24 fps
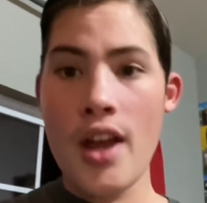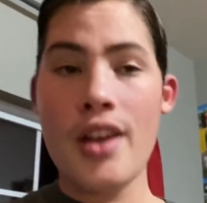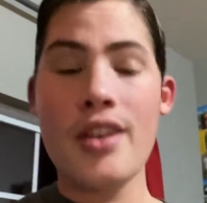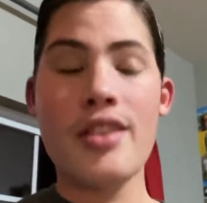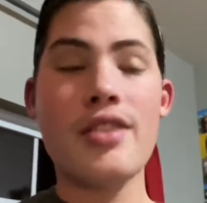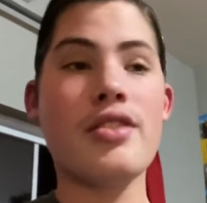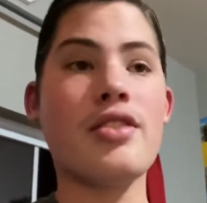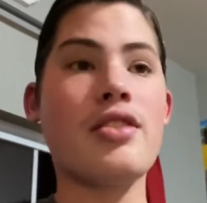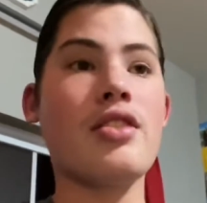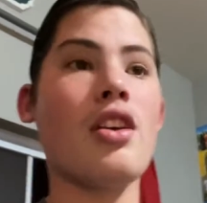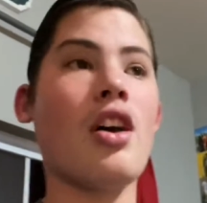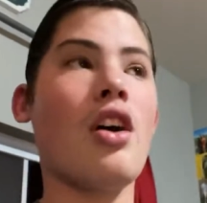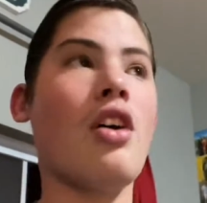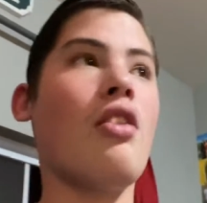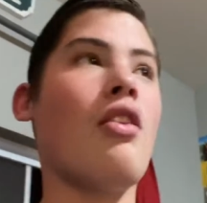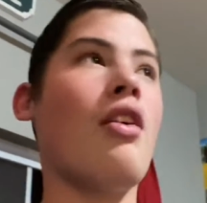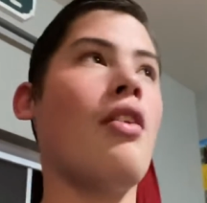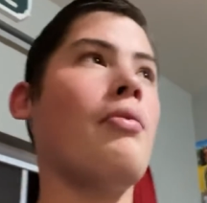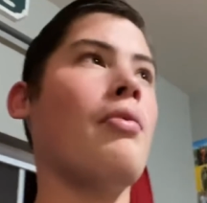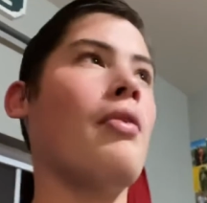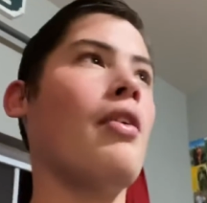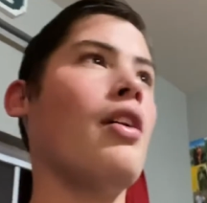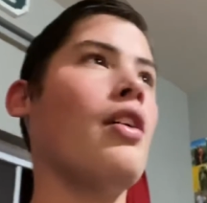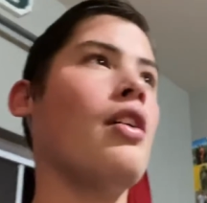So
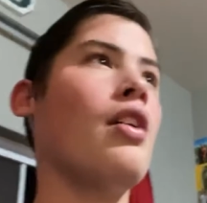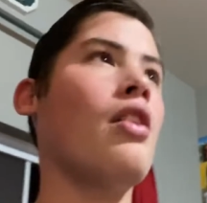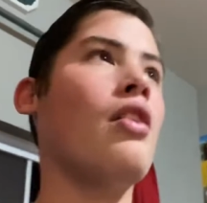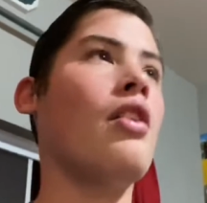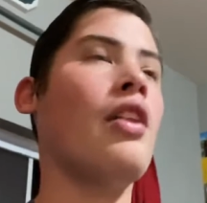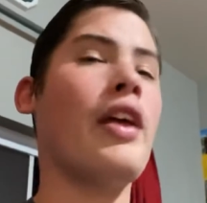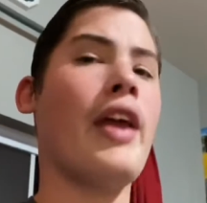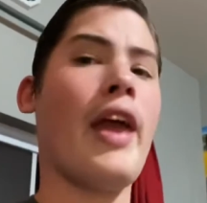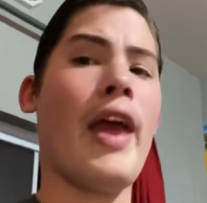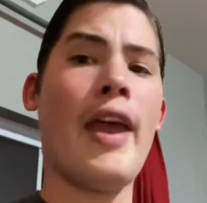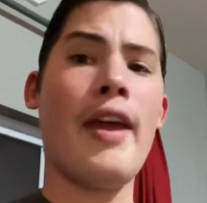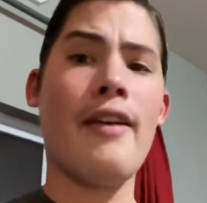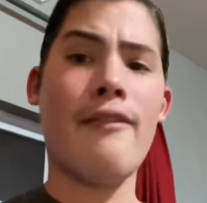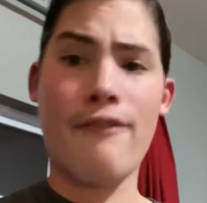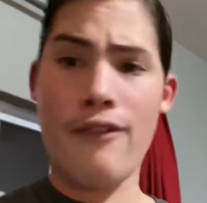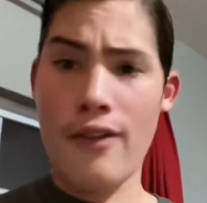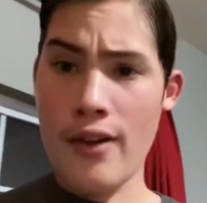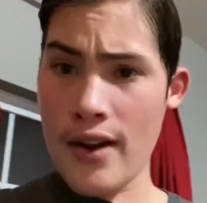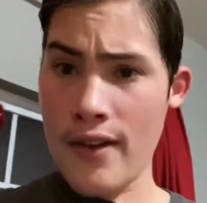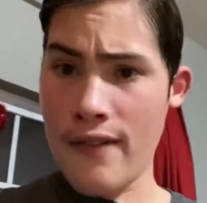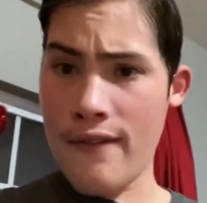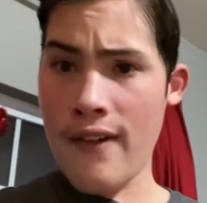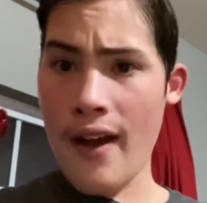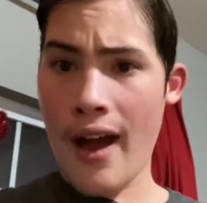I'll probably go like
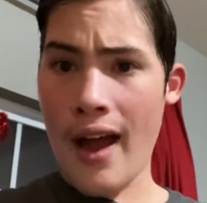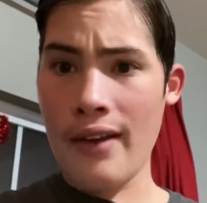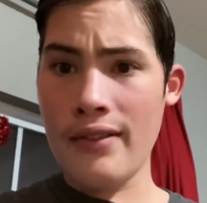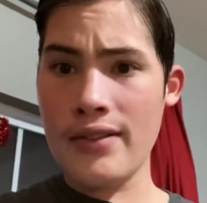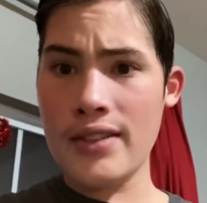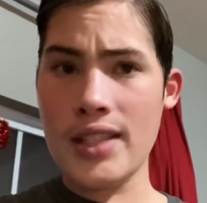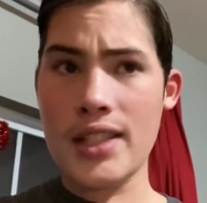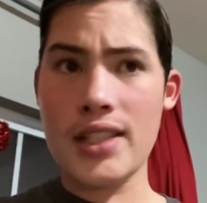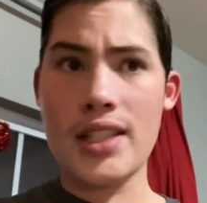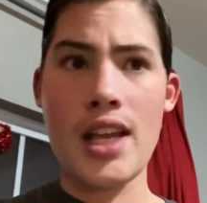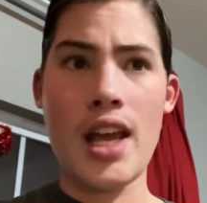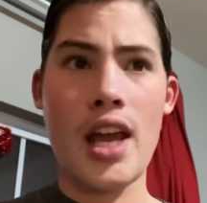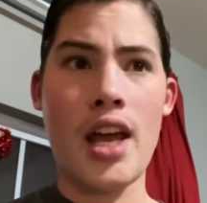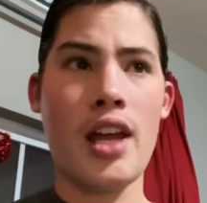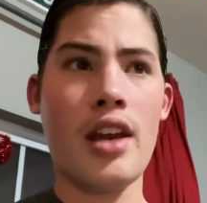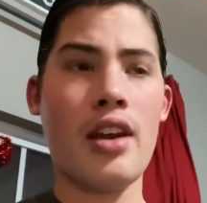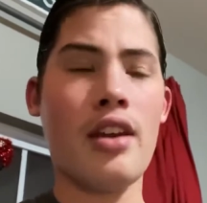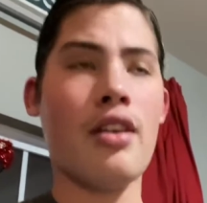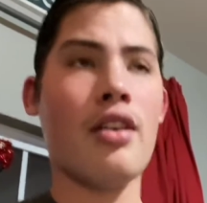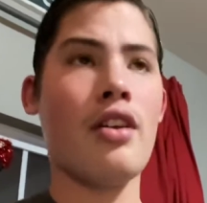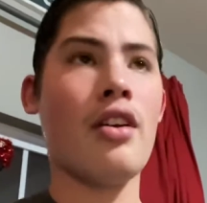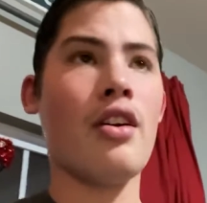8:45 to 10.